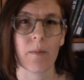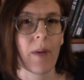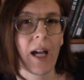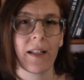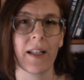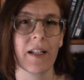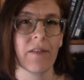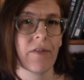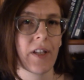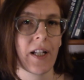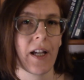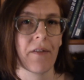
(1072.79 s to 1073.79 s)
my life
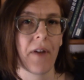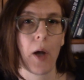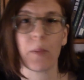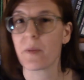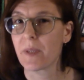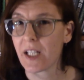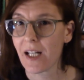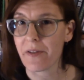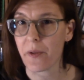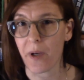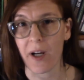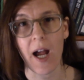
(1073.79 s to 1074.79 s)
that have helped me get to
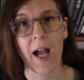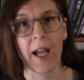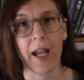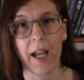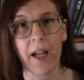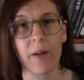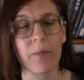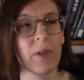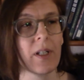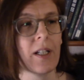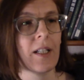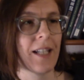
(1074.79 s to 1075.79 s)
where I am
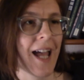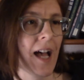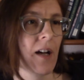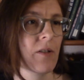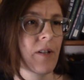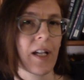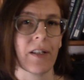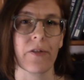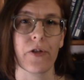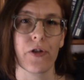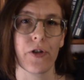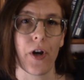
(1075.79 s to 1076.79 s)
now, and
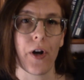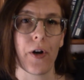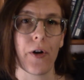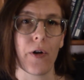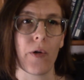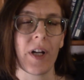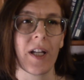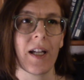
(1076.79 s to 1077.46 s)
so